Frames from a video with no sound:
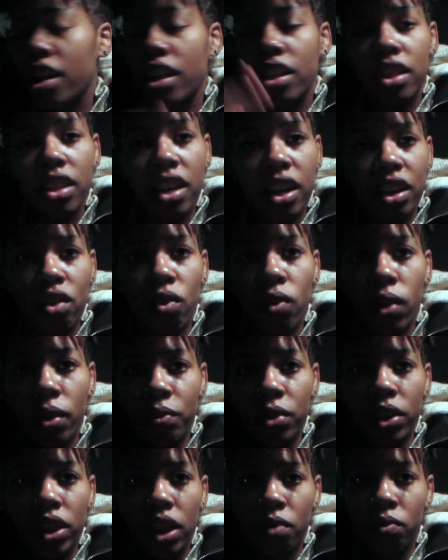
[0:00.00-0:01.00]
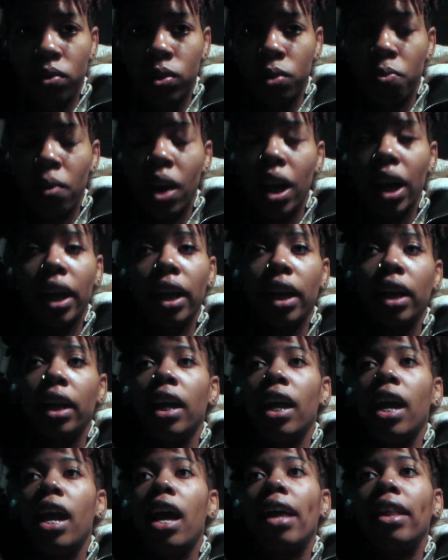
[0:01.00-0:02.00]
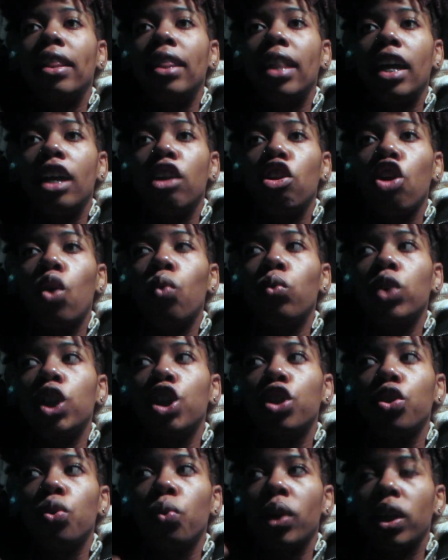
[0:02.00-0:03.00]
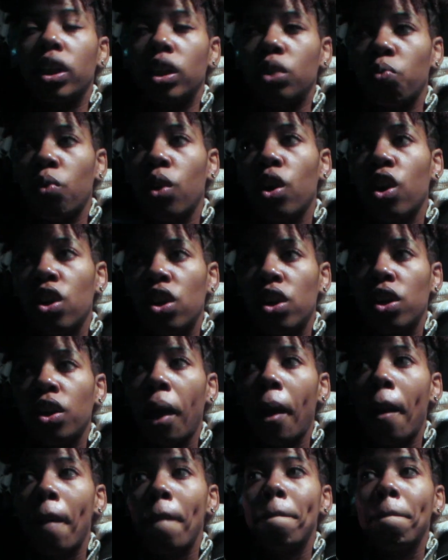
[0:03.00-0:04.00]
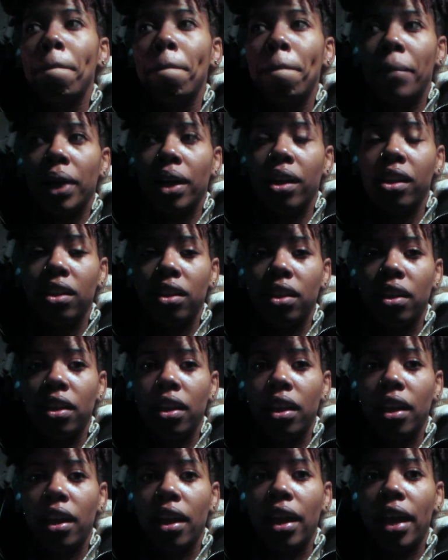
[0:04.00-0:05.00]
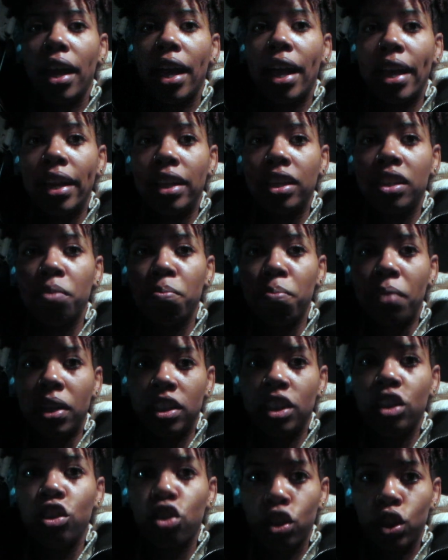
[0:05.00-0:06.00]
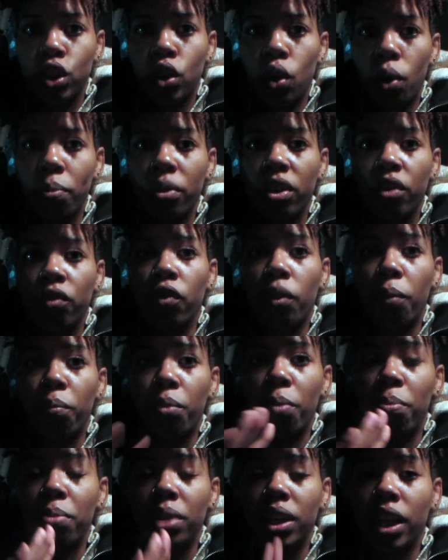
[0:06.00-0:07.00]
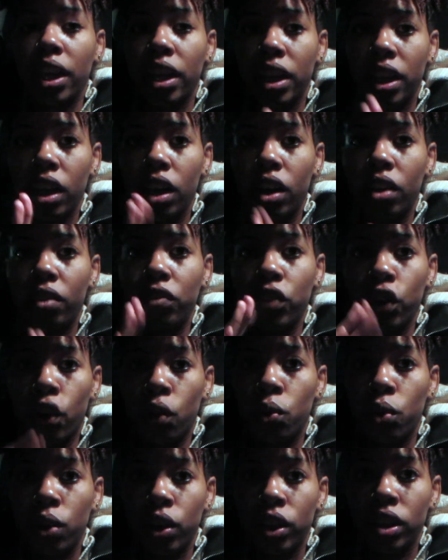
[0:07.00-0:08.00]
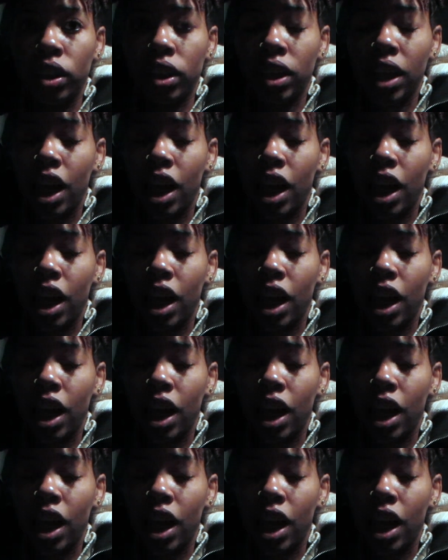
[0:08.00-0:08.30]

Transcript: they know everything was right and they know what you're doing is wrong. But as my teacher told me from the beginning of the course,